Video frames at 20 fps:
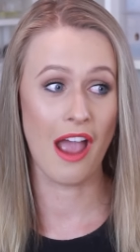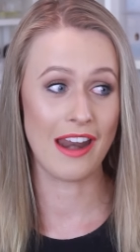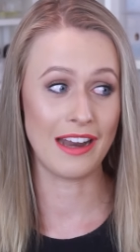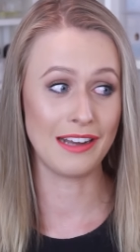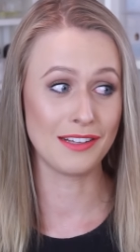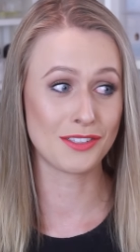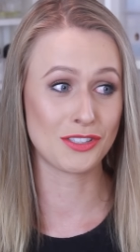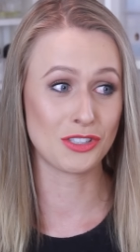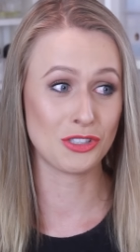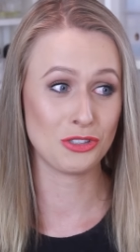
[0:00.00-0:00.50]
and
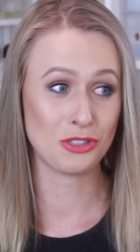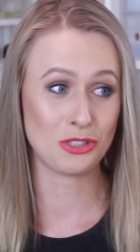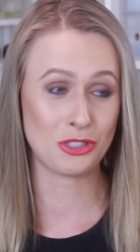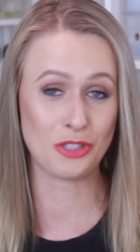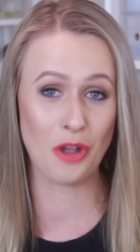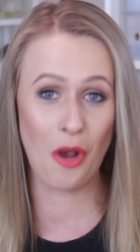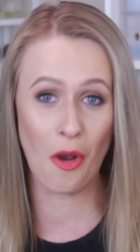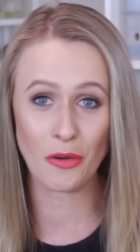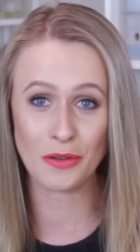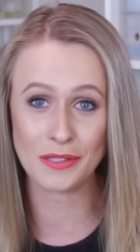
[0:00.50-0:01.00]
it's
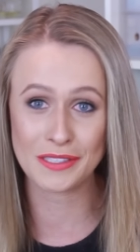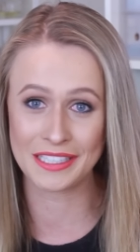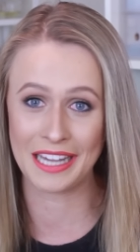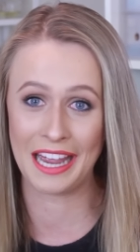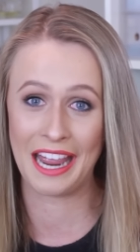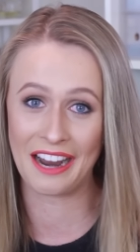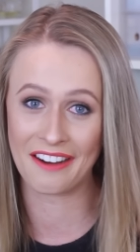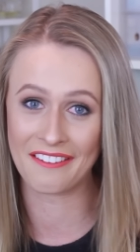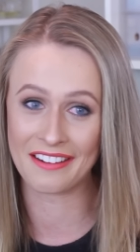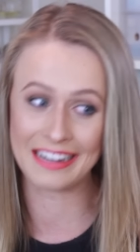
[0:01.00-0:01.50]
so
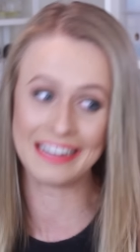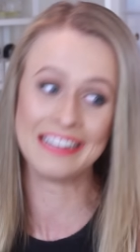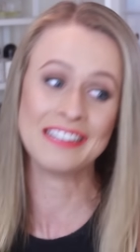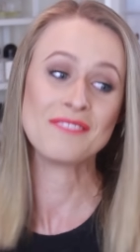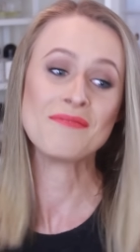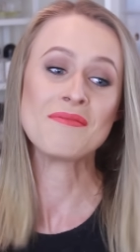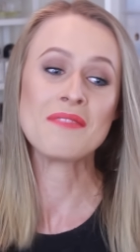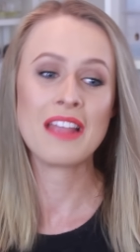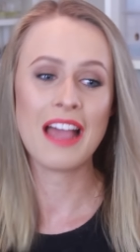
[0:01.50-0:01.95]
scary.